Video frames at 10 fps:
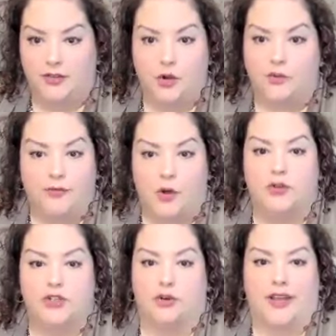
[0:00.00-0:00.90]
You don't
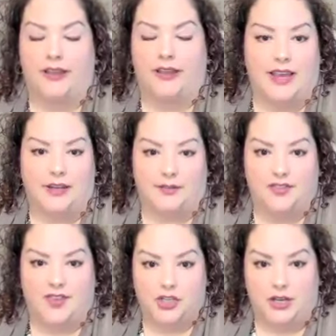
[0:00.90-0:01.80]
vote during executive
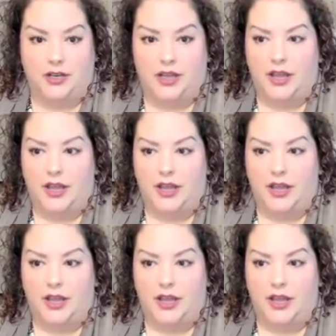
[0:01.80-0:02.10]
session.